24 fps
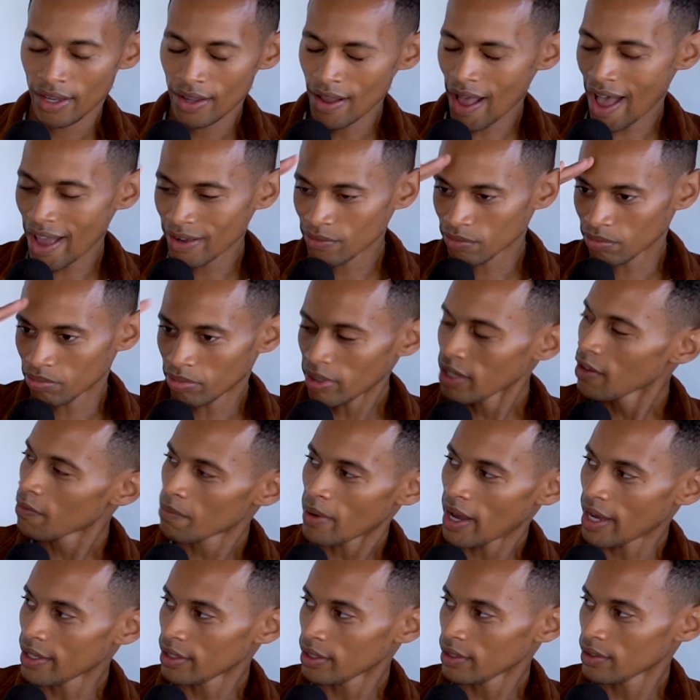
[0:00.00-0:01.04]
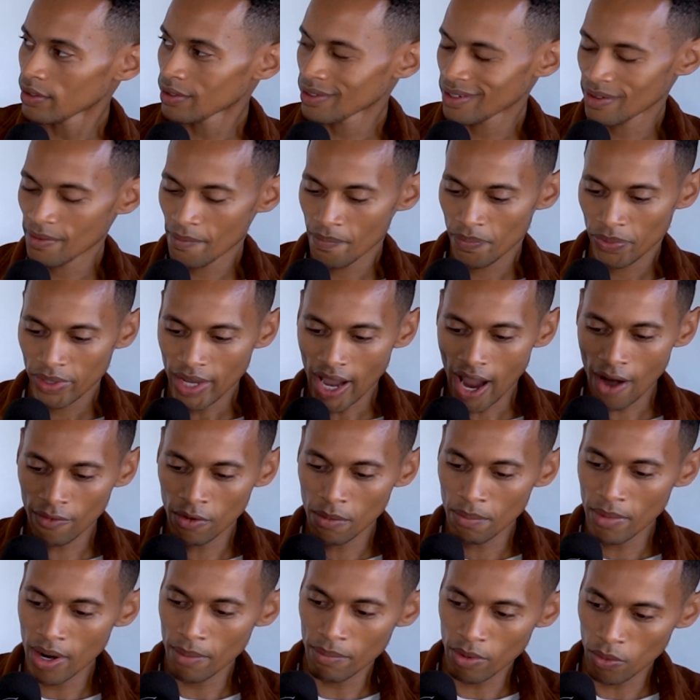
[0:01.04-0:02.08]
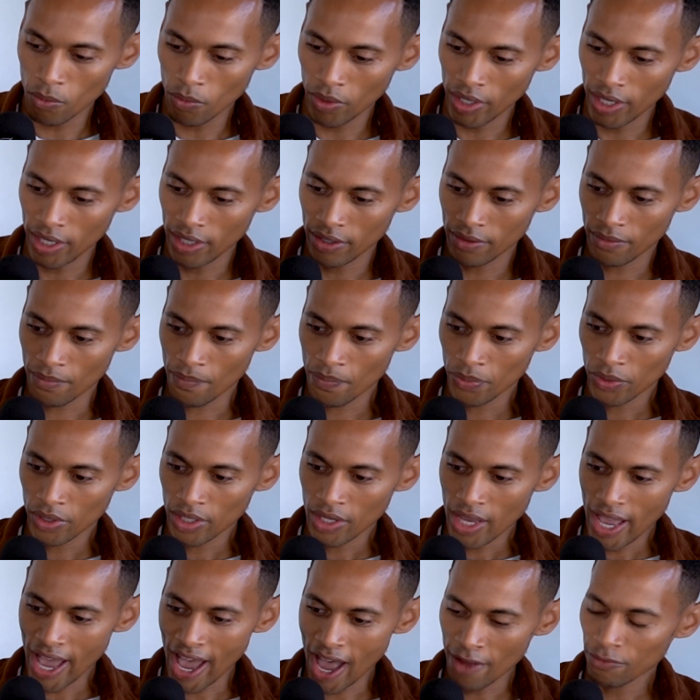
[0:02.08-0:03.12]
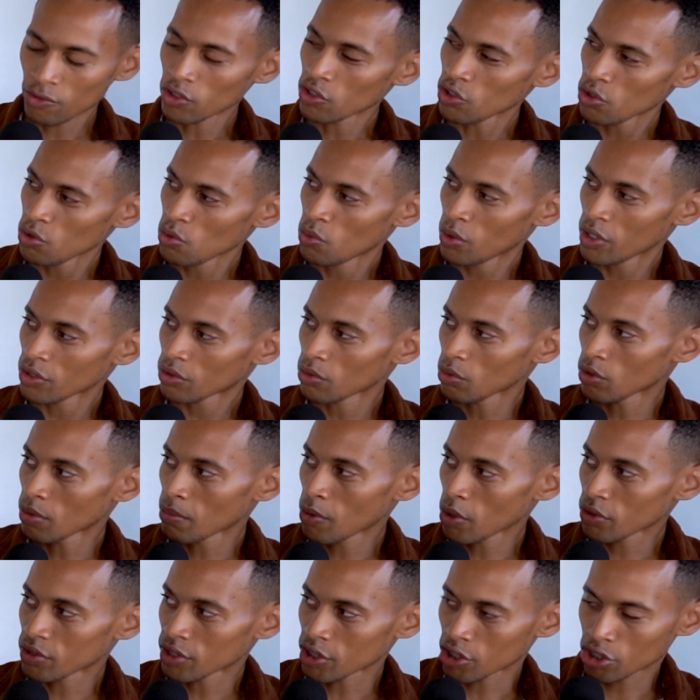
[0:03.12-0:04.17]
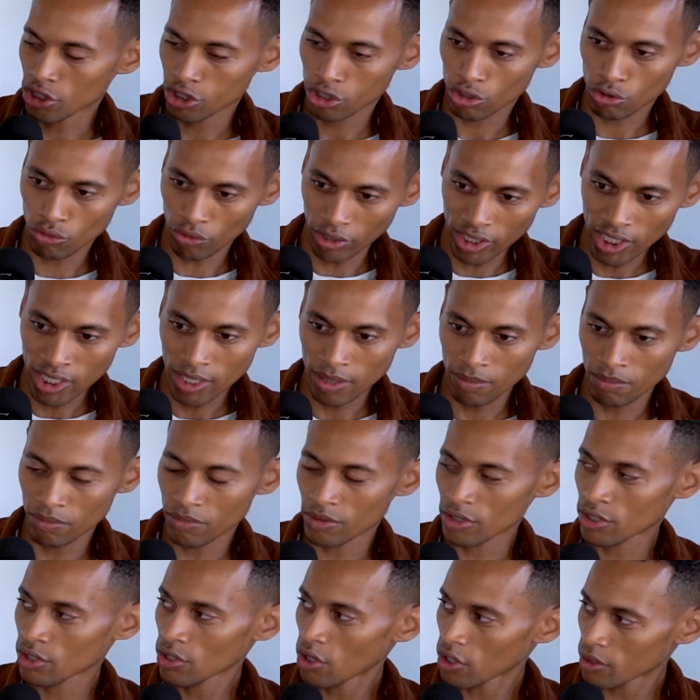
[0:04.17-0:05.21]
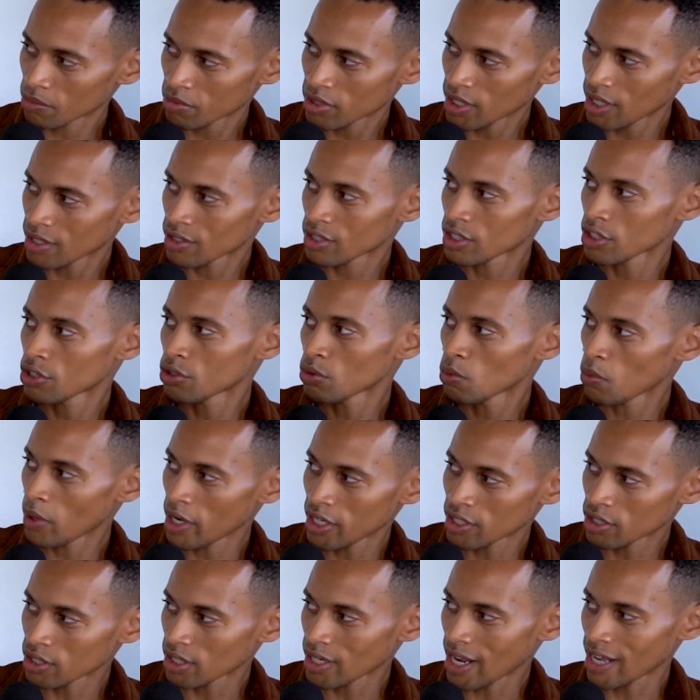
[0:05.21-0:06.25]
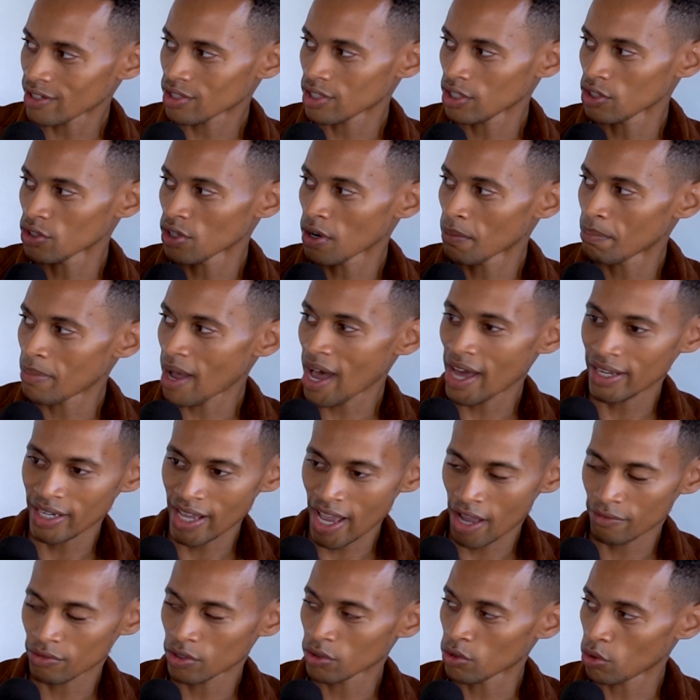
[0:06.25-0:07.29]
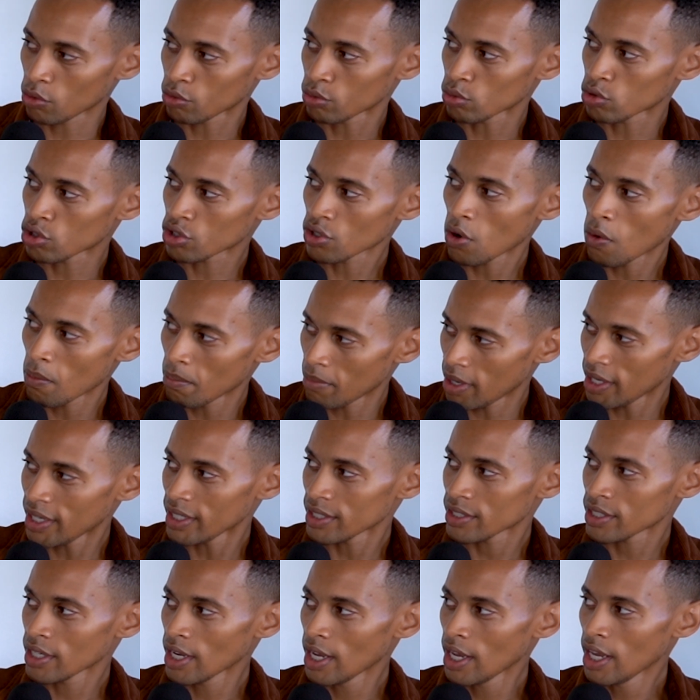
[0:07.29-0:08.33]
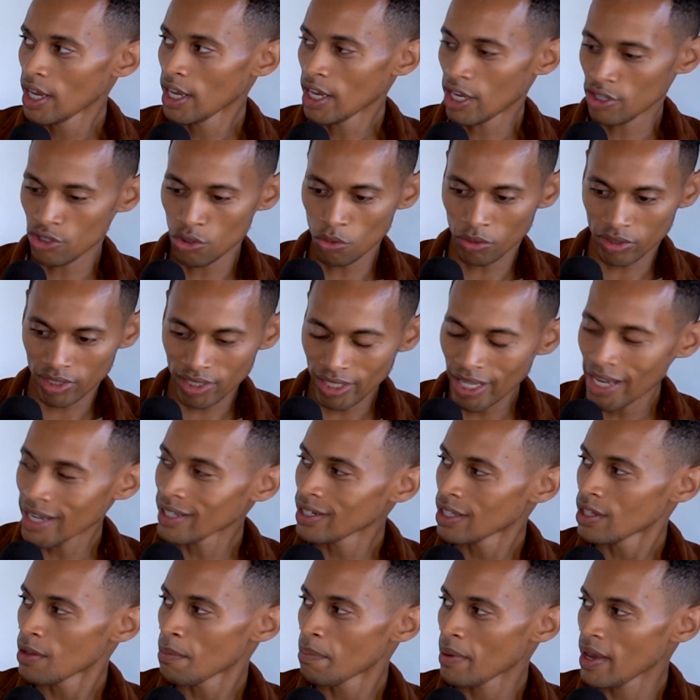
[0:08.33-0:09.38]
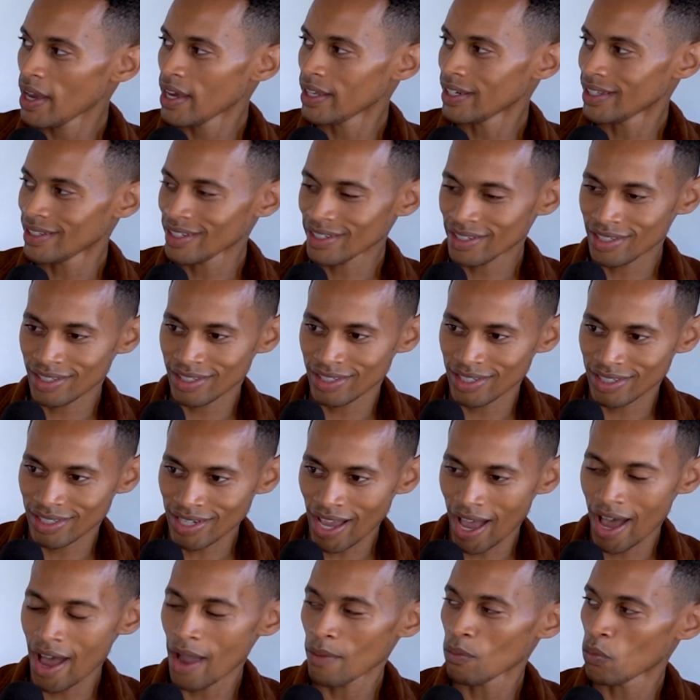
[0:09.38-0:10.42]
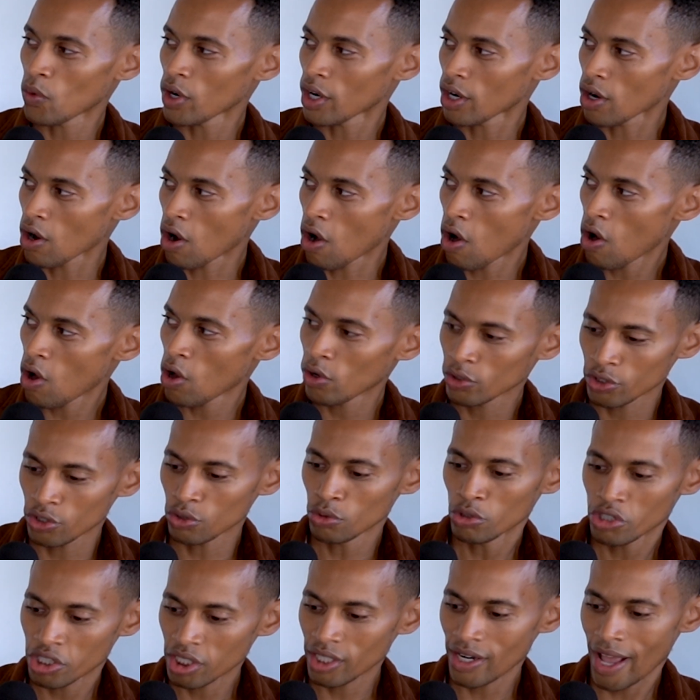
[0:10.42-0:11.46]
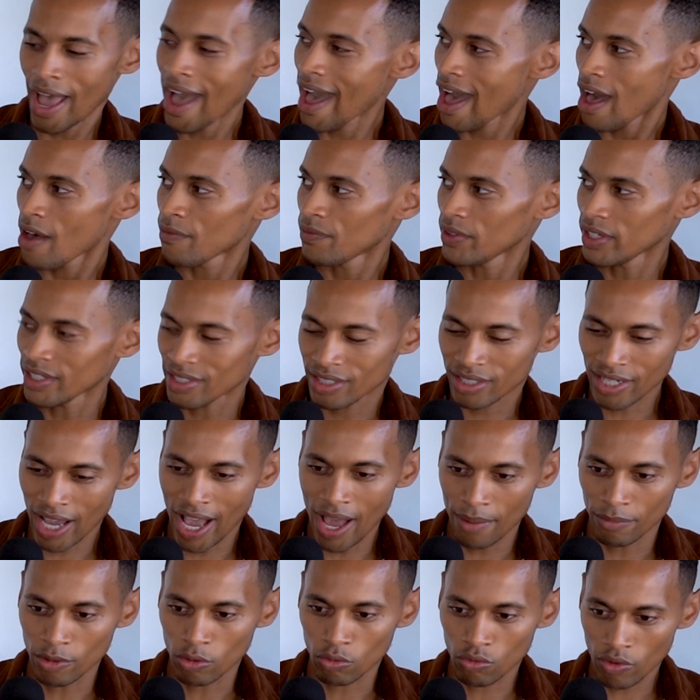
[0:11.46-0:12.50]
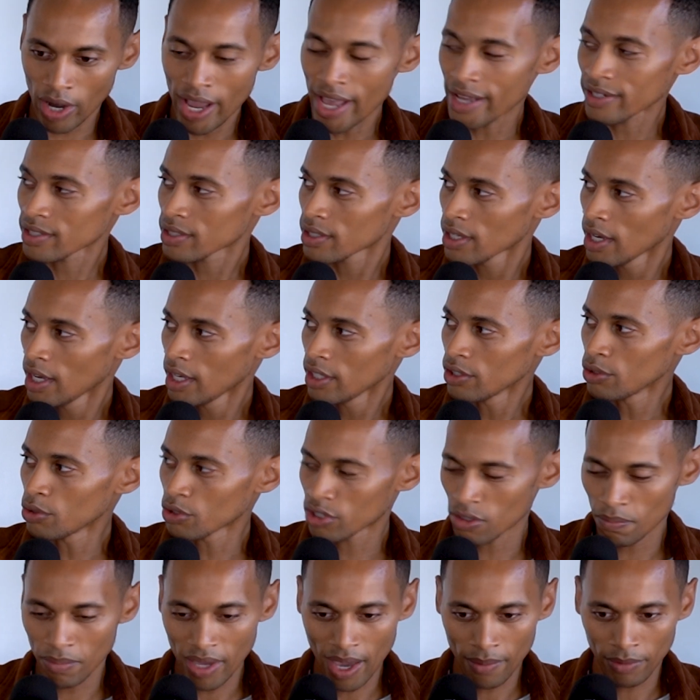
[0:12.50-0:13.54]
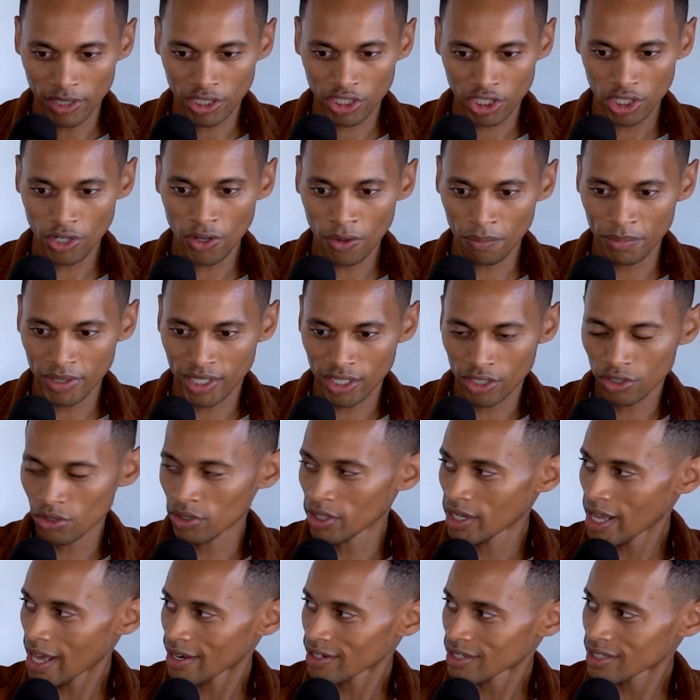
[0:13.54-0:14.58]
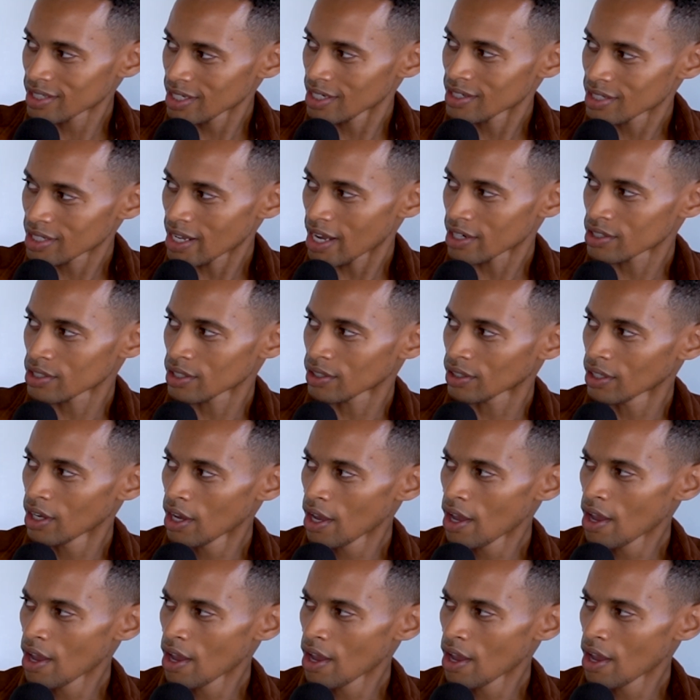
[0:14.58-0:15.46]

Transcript: I live by this. I remember when, after you went through the most extreme circumstance situation, I seen your body have to go through so much. And you was laying in the bed, and this is the time where all you should have is time to rest. You should be able to chill because you didn't have a C-section.